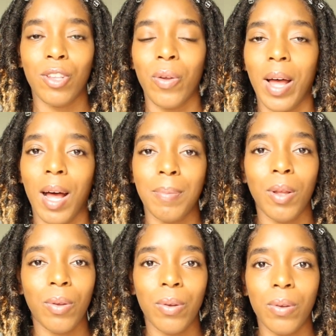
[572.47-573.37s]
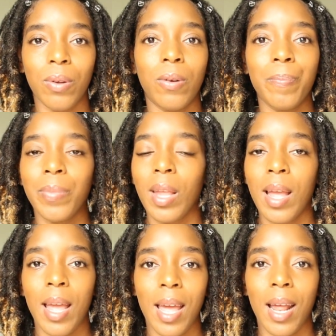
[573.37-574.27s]
So I hopped on Google
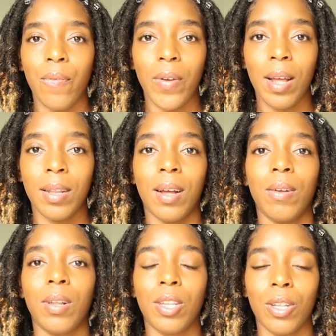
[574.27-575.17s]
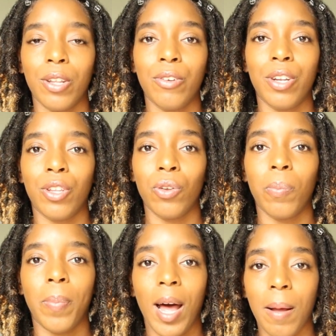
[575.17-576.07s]
and I found out a solution
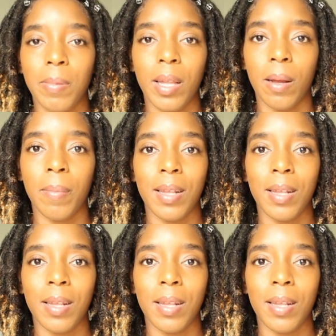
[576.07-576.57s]
to pop them,